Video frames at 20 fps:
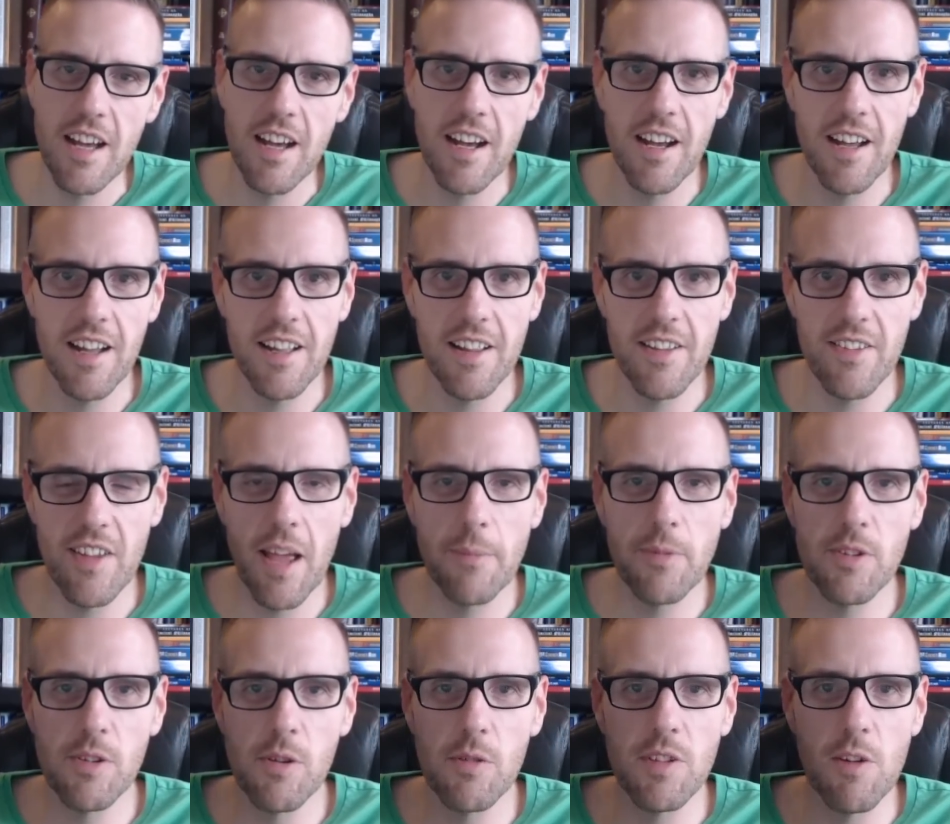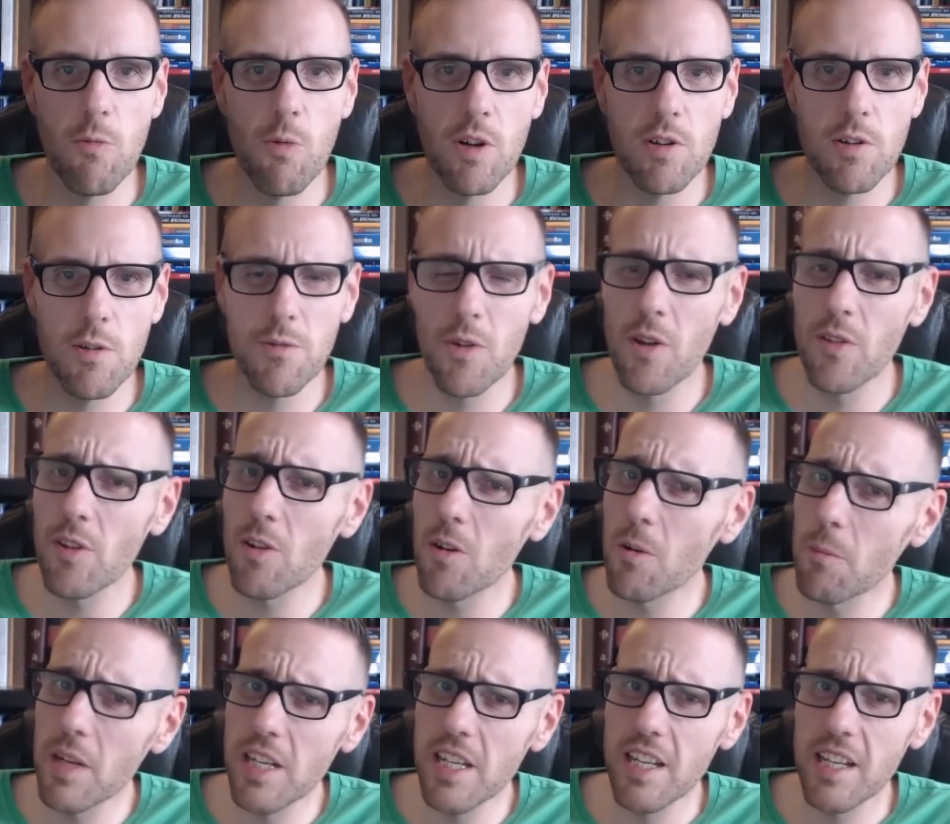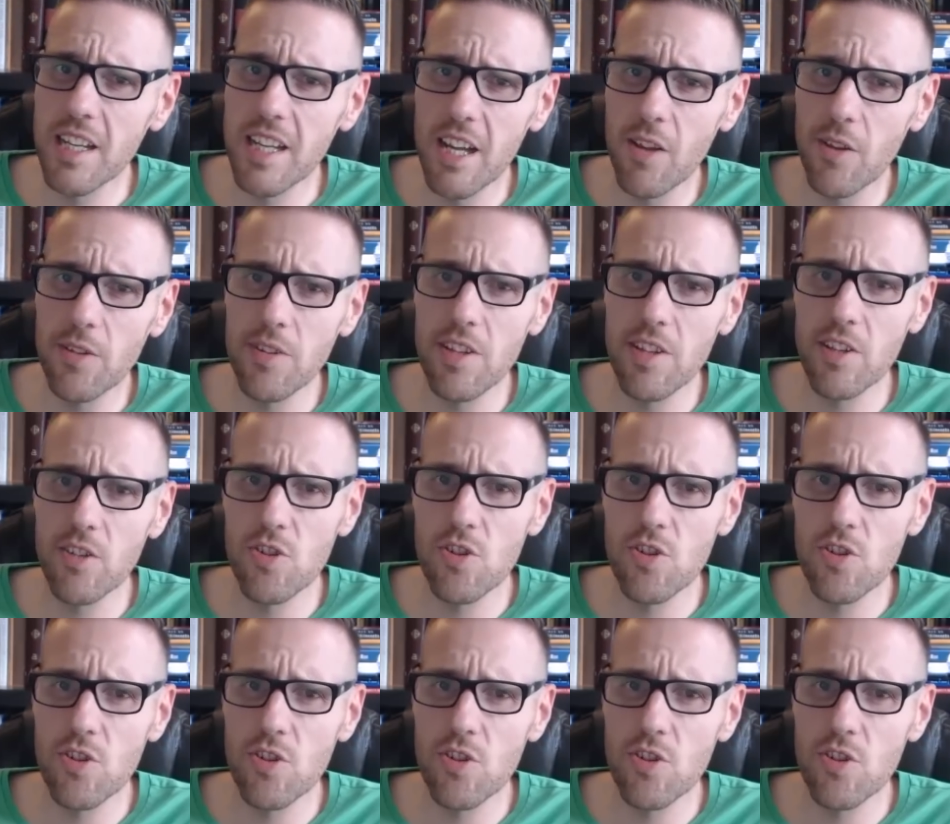It's absolutely wonderful. And there are many Celtic